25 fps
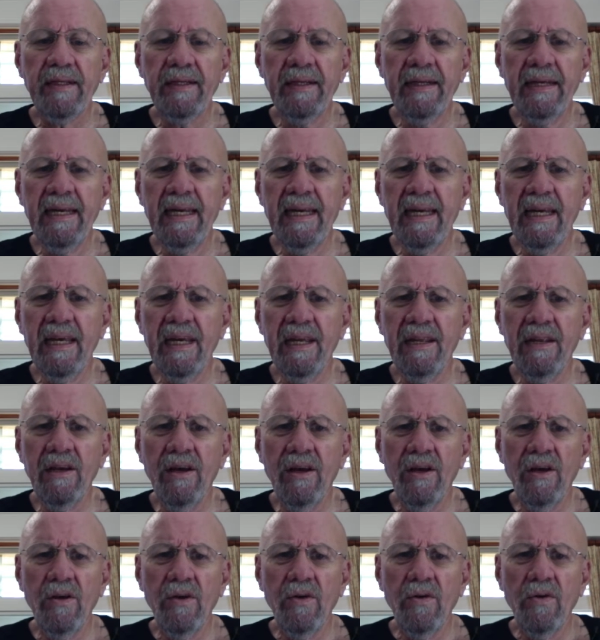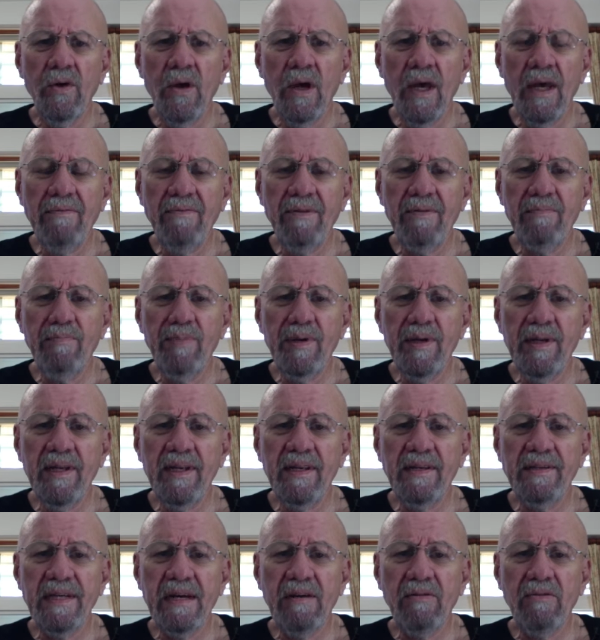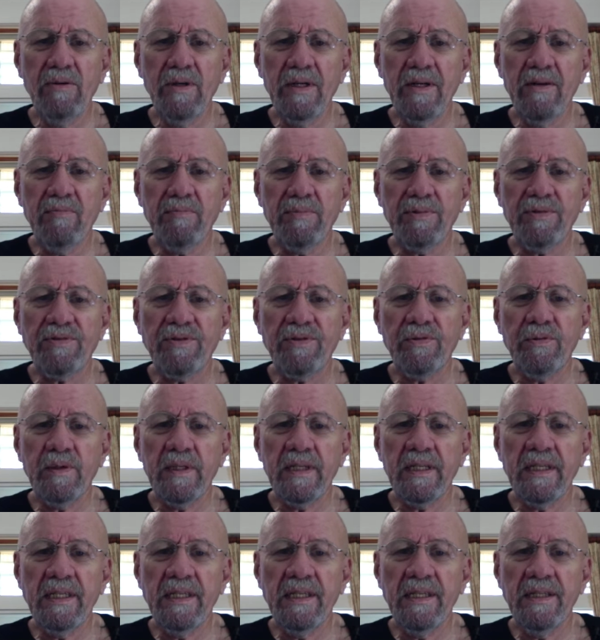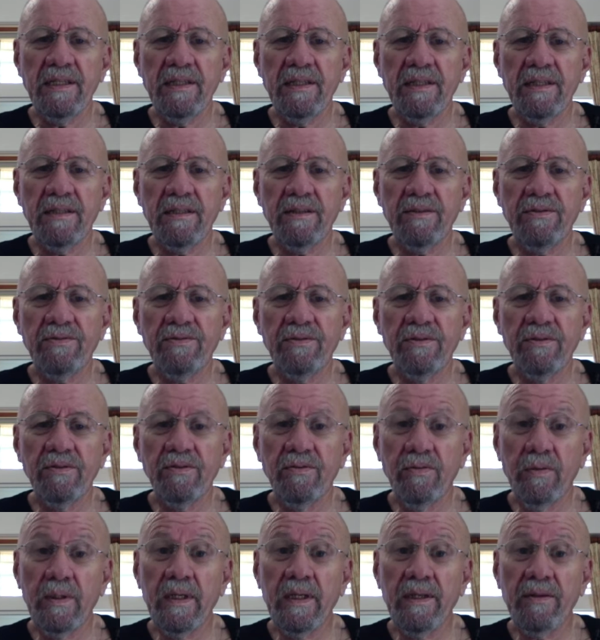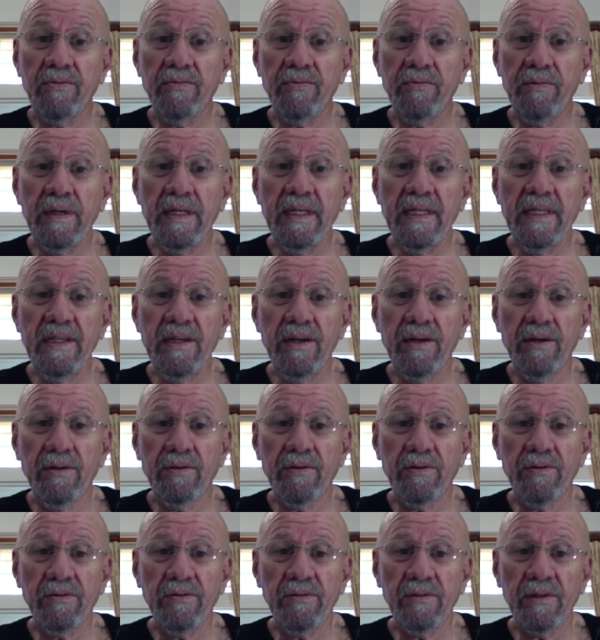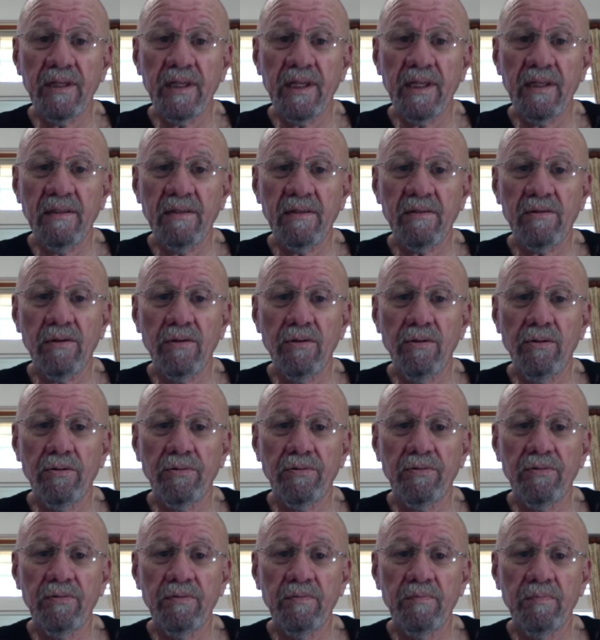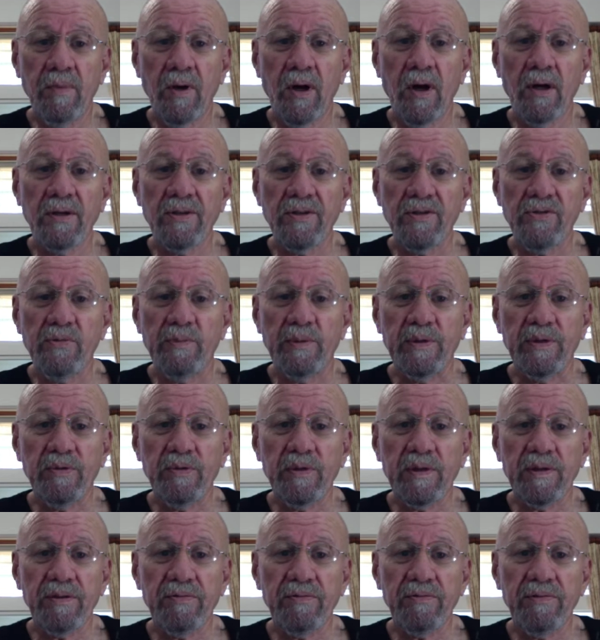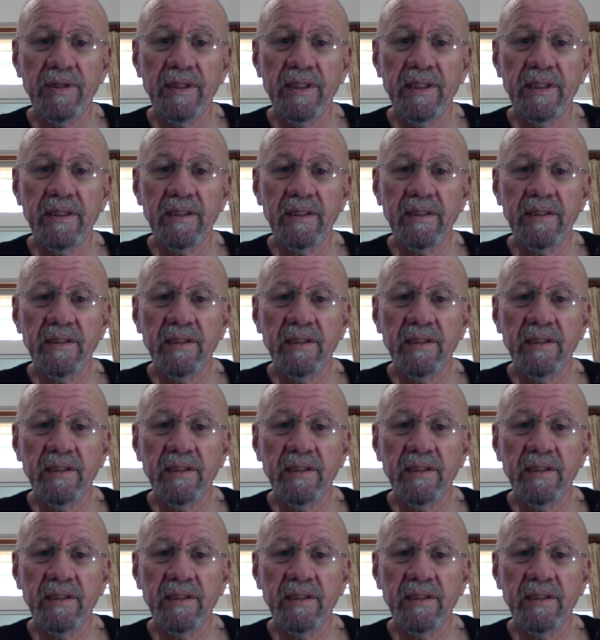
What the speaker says: And having been in Taiwan almost 23 years, getting close, March will be 23.